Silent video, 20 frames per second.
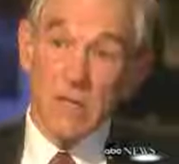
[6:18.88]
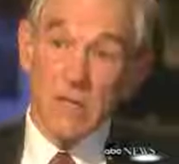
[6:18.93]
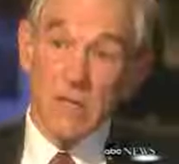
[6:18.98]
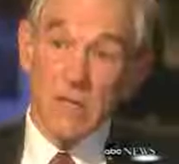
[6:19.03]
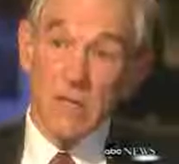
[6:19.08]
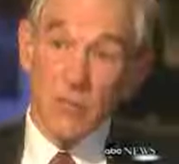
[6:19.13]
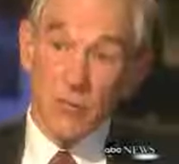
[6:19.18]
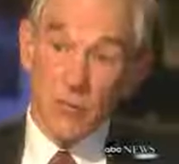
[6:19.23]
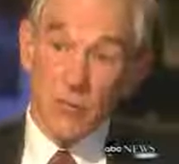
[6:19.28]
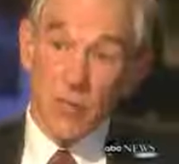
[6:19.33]
likes
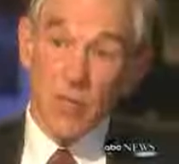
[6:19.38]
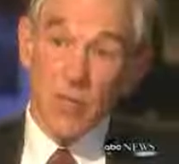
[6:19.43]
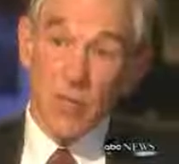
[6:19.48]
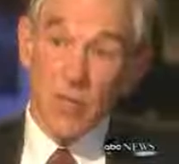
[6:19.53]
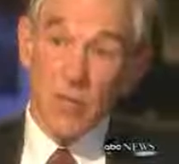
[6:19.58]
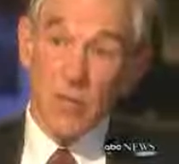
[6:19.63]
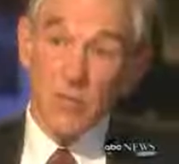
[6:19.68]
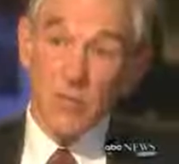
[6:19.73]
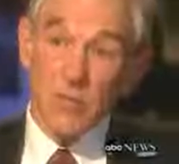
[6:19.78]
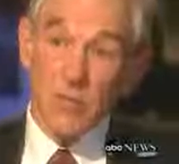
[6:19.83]
it? The
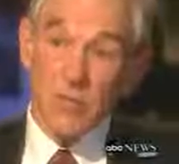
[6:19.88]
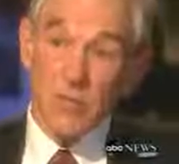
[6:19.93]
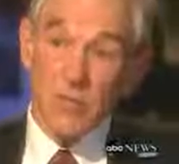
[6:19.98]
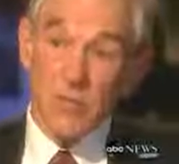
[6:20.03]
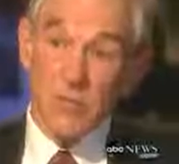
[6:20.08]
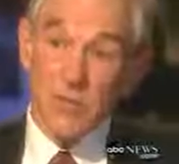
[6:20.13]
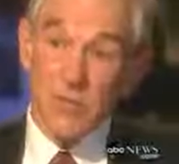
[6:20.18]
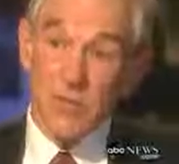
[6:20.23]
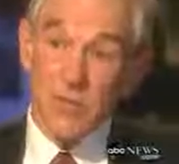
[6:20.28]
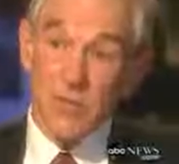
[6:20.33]
drug companies.
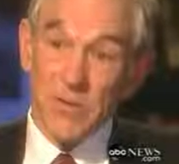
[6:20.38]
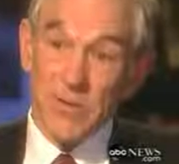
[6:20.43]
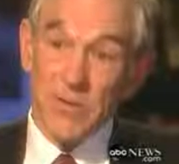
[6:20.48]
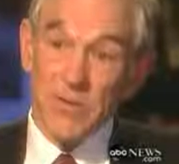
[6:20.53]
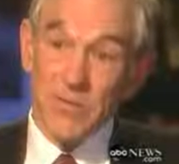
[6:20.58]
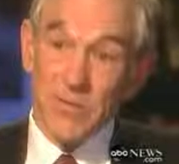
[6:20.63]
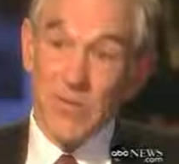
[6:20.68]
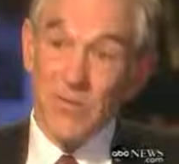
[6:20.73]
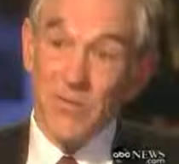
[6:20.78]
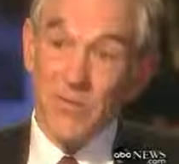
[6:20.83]
They spent
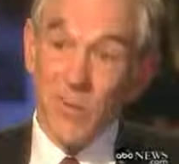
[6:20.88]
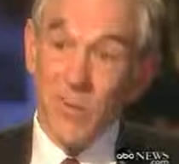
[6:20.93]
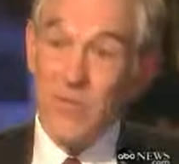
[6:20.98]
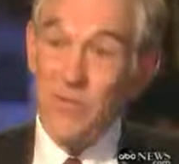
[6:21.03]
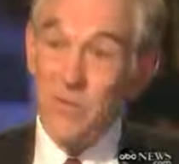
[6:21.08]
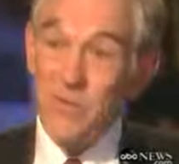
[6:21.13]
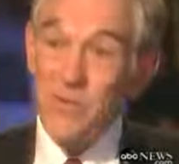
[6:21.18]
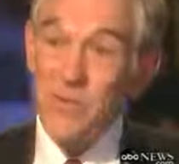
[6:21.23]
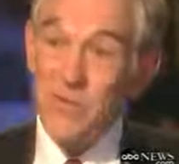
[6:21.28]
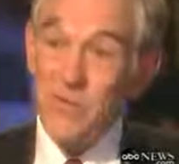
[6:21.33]

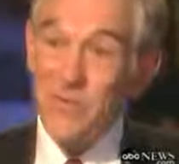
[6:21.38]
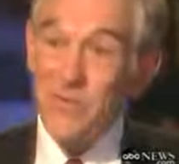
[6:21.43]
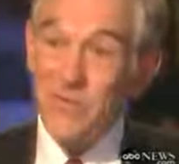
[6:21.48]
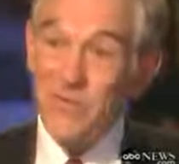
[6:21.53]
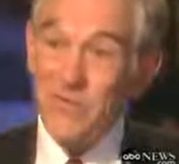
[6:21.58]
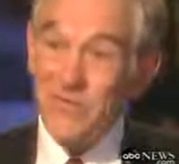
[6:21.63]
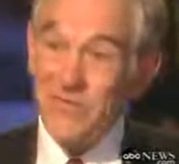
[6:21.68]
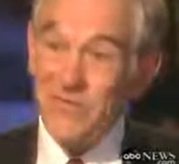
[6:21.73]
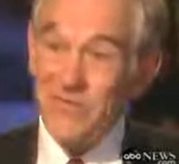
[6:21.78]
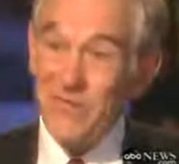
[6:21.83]
quite a few
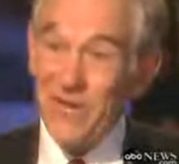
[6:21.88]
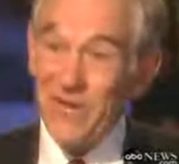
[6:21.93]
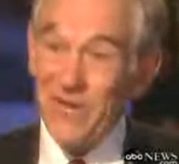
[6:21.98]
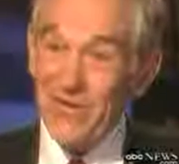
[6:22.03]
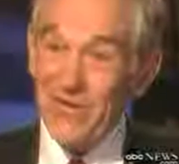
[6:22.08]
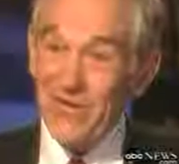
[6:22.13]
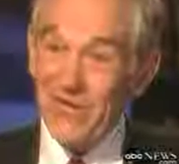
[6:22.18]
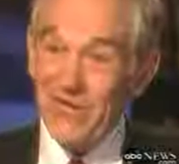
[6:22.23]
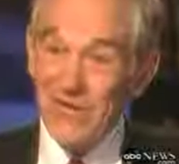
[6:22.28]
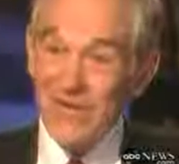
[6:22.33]
millions of
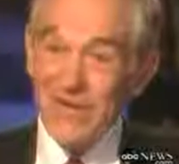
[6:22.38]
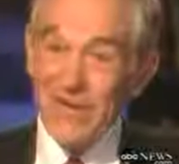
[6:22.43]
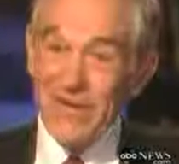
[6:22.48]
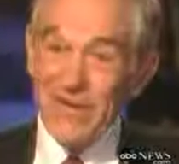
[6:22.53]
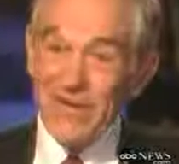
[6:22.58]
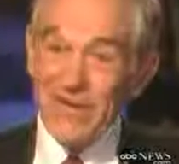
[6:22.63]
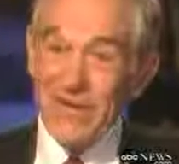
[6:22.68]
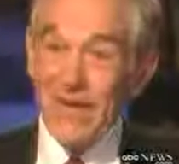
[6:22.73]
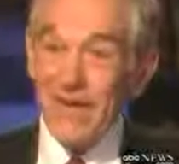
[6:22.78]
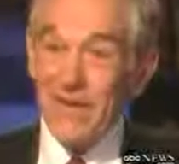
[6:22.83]
dollars
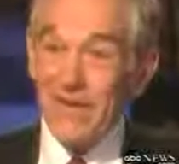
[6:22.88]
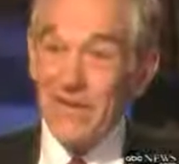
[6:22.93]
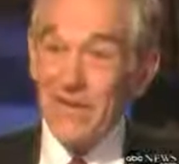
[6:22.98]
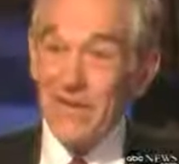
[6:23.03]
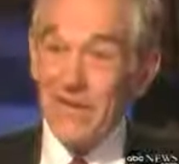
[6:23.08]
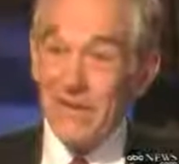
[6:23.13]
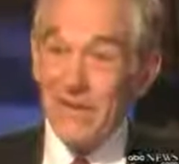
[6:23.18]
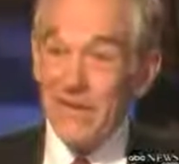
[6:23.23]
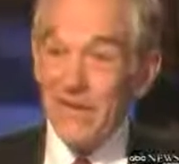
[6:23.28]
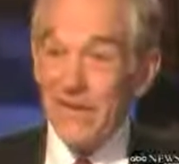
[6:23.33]
down
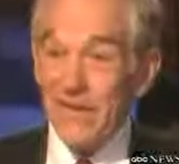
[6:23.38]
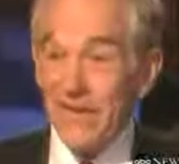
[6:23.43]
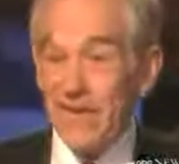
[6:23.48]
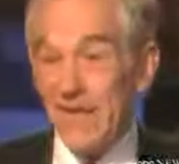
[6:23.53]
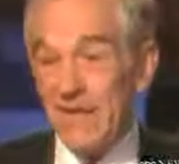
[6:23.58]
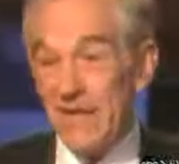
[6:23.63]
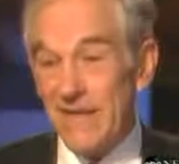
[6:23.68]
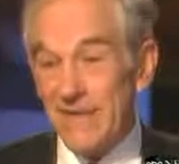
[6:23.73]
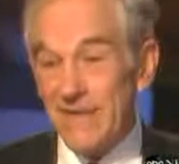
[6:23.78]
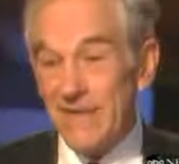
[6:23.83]
there. They did the
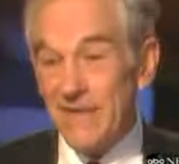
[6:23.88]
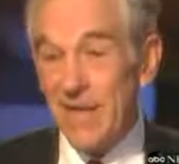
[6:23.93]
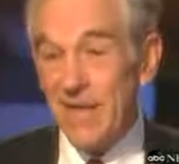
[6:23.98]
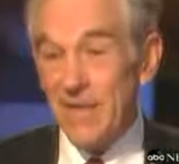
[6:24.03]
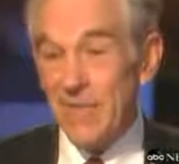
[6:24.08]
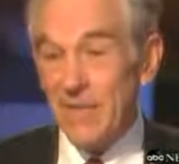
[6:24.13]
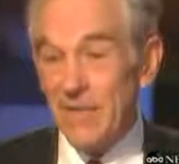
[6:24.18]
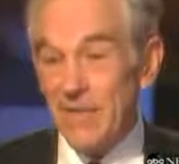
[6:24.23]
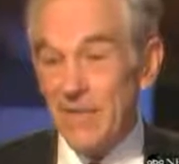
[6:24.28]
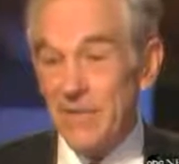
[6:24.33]
highest
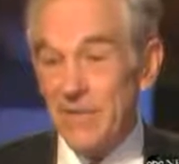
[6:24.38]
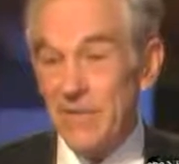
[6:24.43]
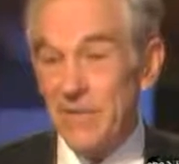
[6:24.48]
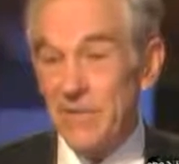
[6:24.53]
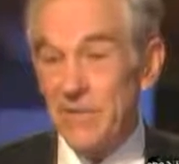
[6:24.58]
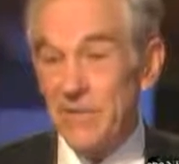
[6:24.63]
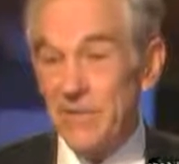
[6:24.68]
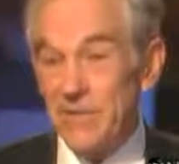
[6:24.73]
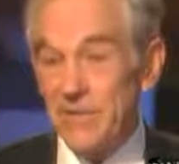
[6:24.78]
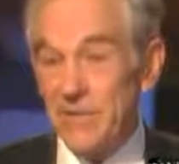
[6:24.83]
lobbying,
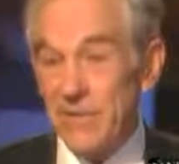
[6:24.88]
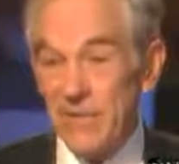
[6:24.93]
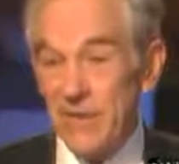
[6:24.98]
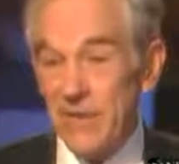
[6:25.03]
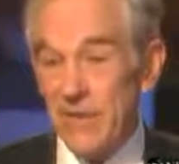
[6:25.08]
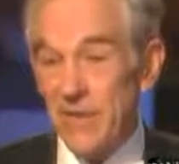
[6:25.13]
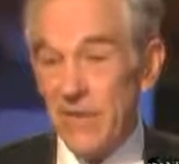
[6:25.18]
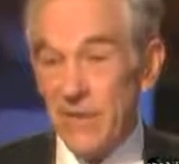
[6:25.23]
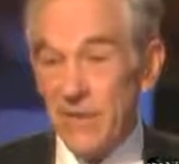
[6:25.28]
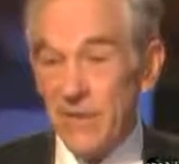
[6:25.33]

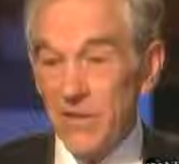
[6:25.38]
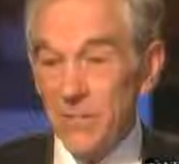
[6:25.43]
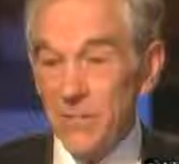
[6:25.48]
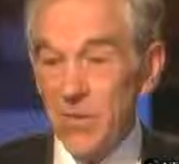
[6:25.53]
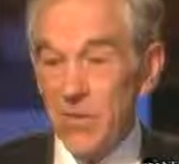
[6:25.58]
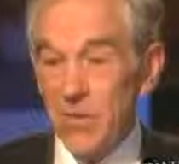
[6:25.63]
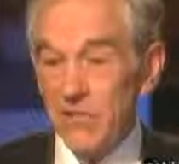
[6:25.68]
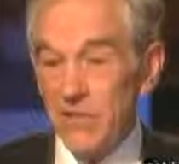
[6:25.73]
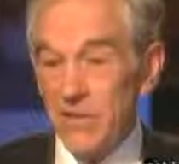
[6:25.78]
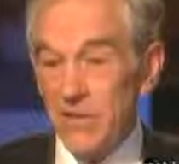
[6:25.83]
so the
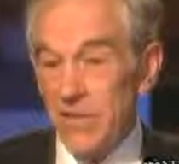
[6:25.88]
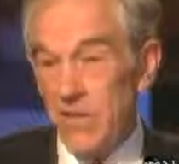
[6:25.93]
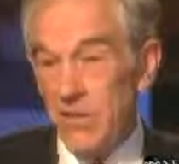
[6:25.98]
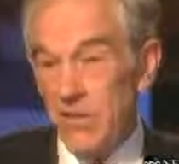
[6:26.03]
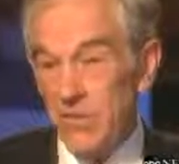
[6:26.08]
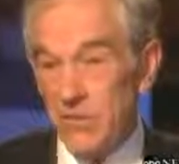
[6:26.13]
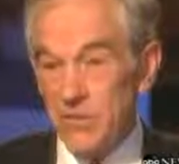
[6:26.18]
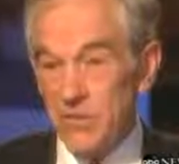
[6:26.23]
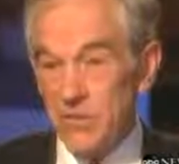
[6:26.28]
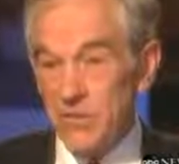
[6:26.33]

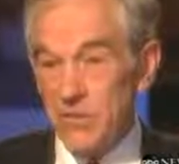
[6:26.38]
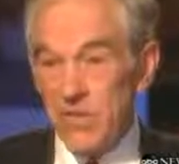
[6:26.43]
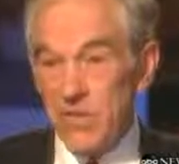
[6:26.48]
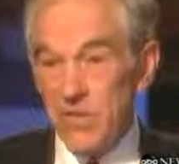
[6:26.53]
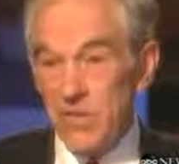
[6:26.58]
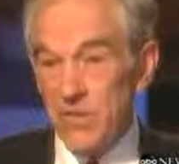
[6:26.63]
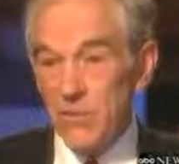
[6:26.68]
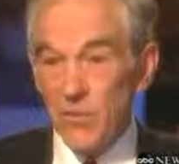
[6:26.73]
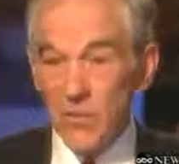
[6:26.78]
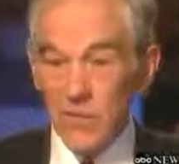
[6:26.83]
profiteers
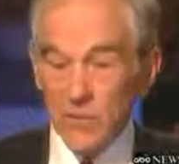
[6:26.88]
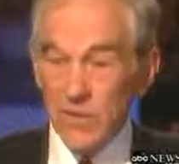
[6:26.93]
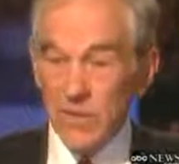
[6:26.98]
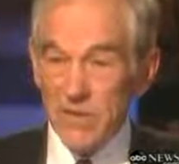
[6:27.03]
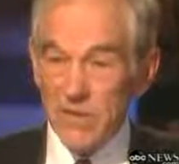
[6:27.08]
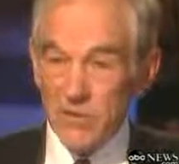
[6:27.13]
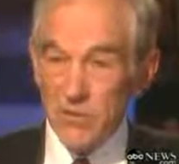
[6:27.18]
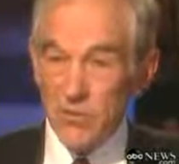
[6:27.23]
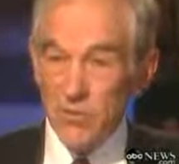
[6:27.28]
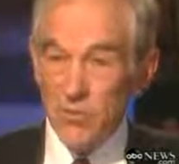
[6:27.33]
were the
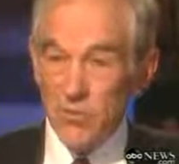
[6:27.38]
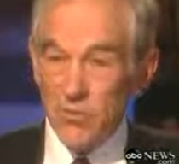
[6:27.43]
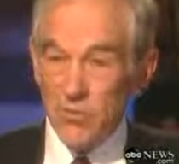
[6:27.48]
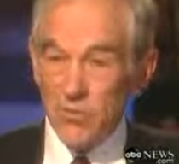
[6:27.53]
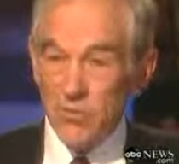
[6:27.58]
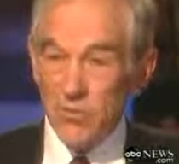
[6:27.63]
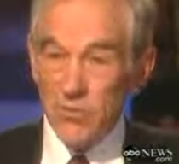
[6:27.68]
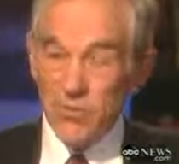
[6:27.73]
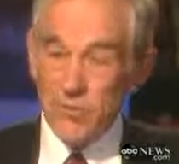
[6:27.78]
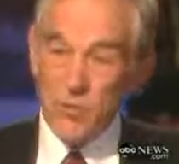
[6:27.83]
ones who
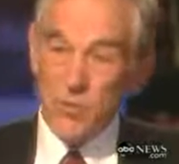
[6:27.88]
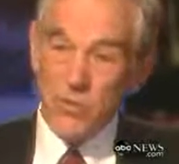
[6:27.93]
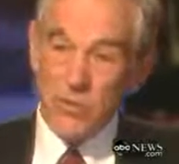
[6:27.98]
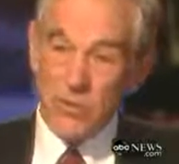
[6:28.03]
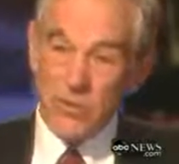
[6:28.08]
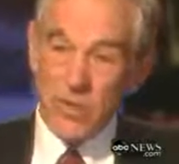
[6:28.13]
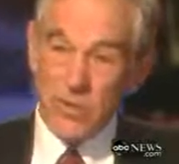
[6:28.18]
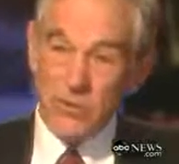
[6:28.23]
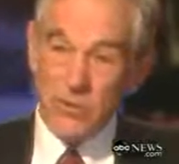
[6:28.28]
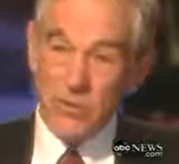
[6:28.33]
really
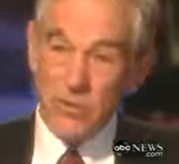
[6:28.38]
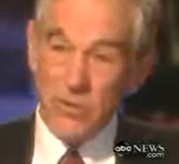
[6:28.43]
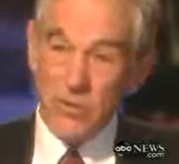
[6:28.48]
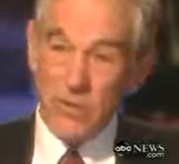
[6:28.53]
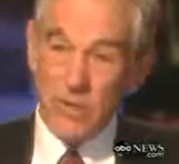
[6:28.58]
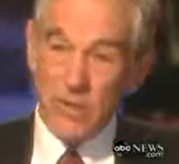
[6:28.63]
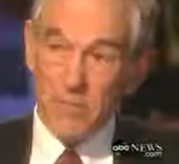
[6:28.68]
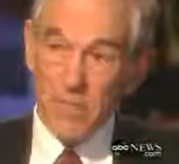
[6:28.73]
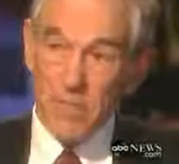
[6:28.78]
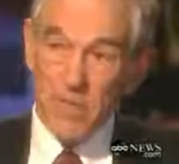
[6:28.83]
pushed that
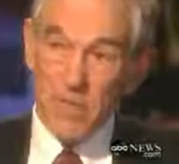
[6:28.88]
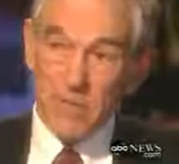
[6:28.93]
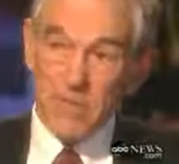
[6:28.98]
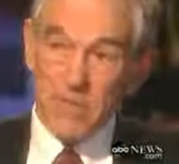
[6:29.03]
program.